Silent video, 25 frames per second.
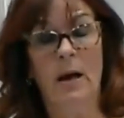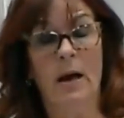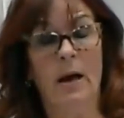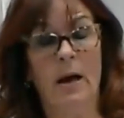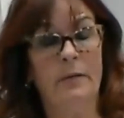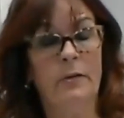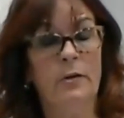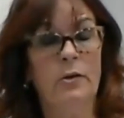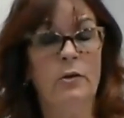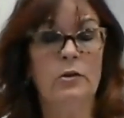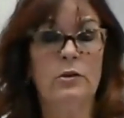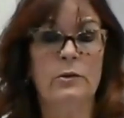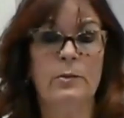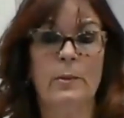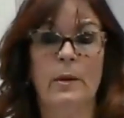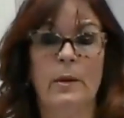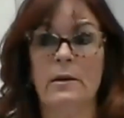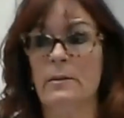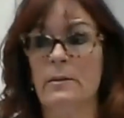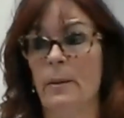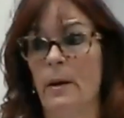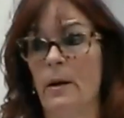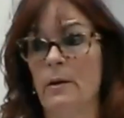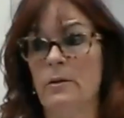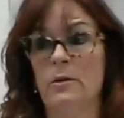I've used my
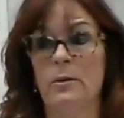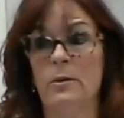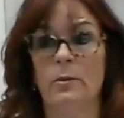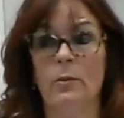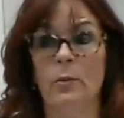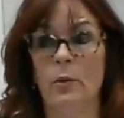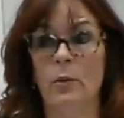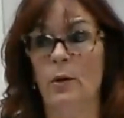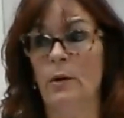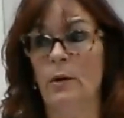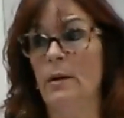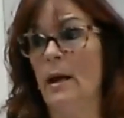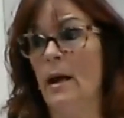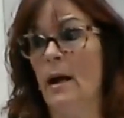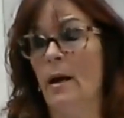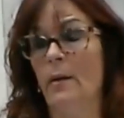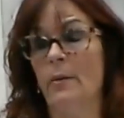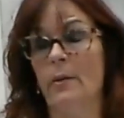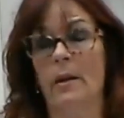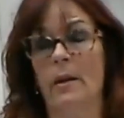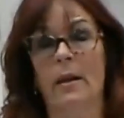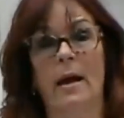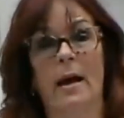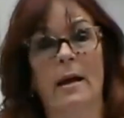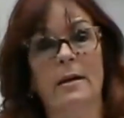sponsor more now
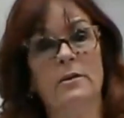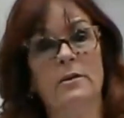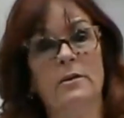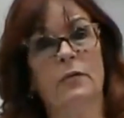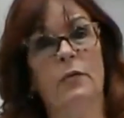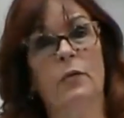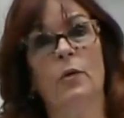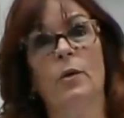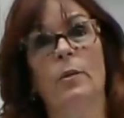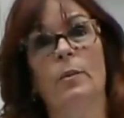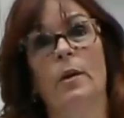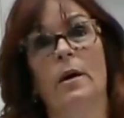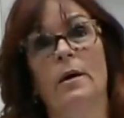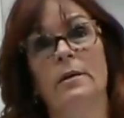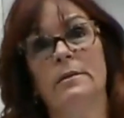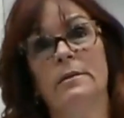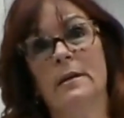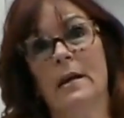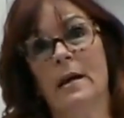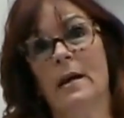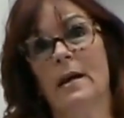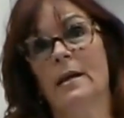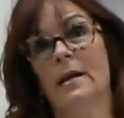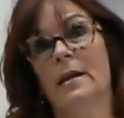in the last 4 months